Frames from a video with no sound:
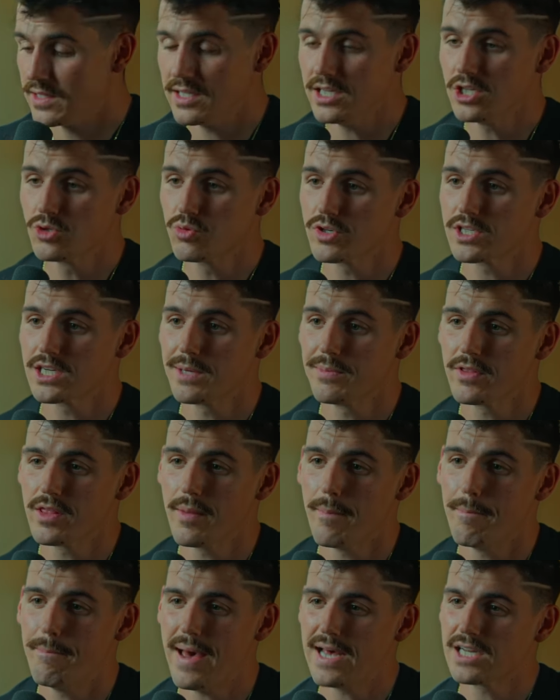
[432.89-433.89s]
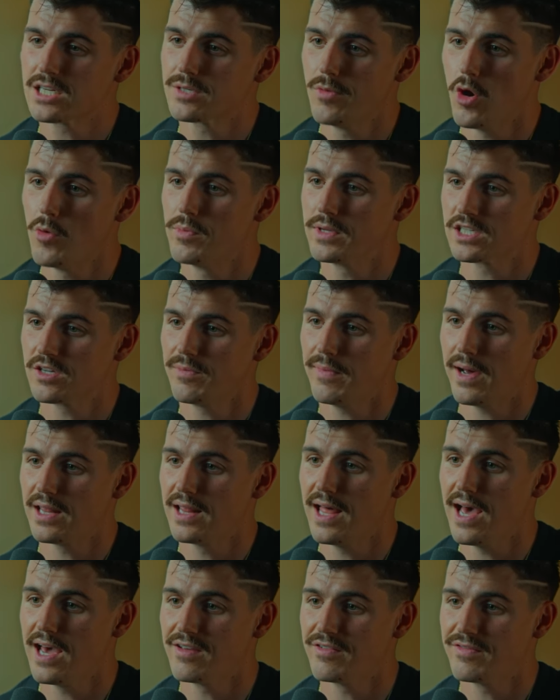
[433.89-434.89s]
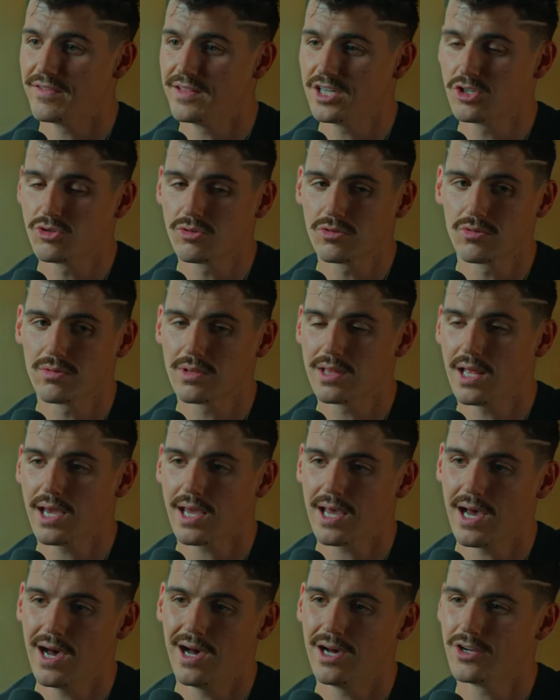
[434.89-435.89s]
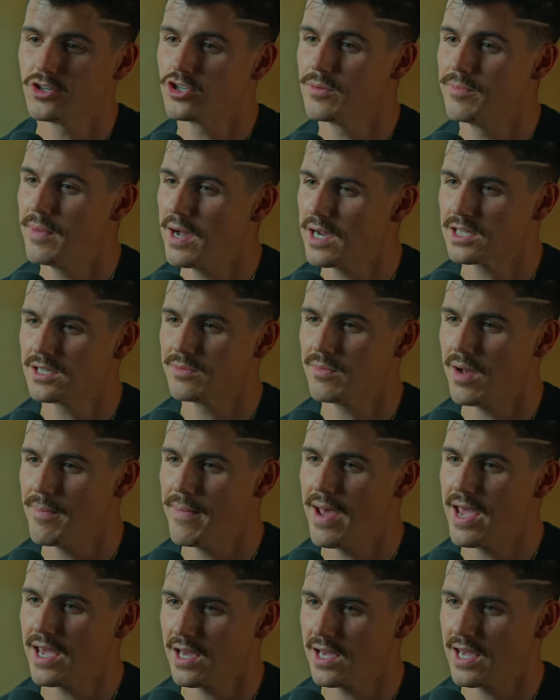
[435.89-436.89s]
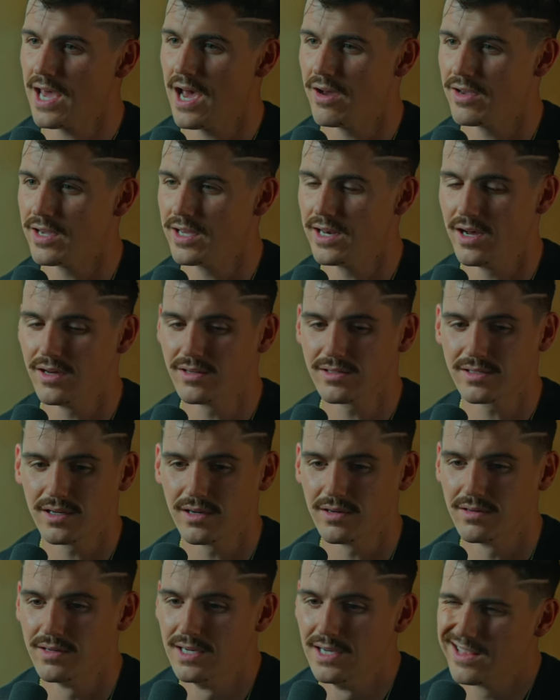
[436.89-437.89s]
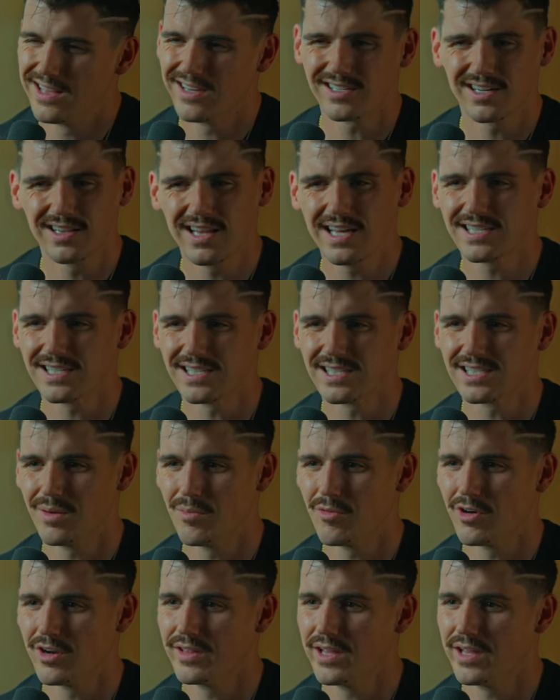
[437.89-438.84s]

these were some of the best moments of my life. And this was with like a hundred bucks in my bank account, you know? So there's a lesson somewhere